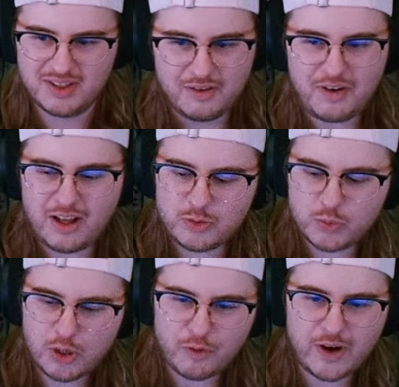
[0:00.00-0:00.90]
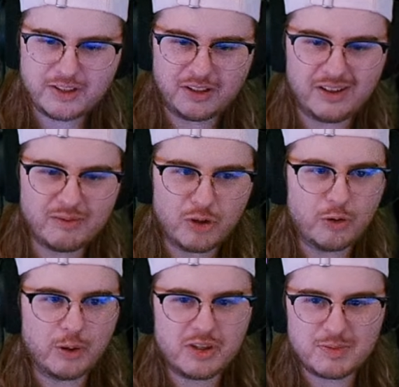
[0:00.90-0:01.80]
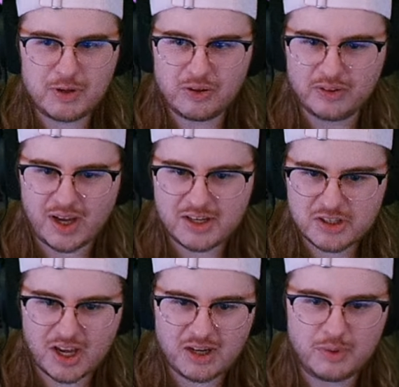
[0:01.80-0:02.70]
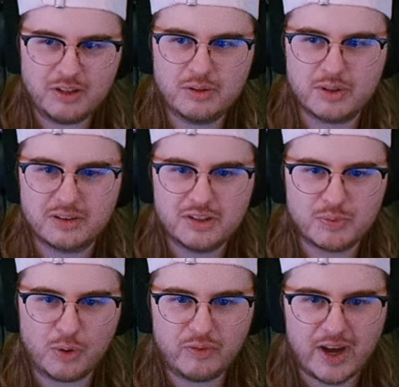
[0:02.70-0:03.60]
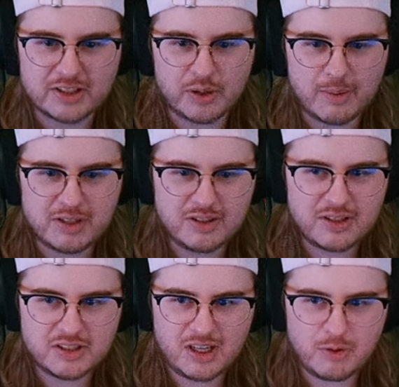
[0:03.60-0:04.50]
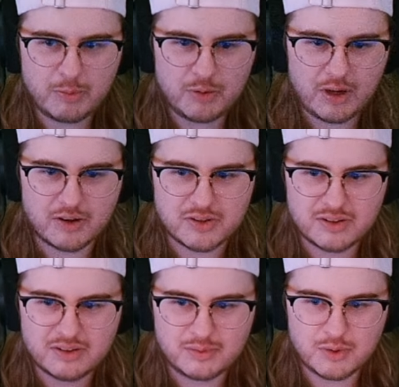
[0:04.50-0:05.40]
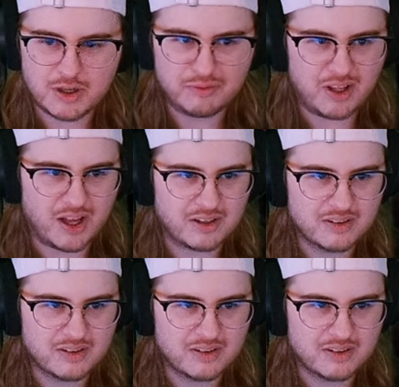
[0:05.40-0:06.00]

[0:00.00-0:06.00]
Fellas, we go fight Delirium real quick with this build. I just kind of want to do it, just real fast. I don't have my D6 anymore, but who cares? We're gonna fly.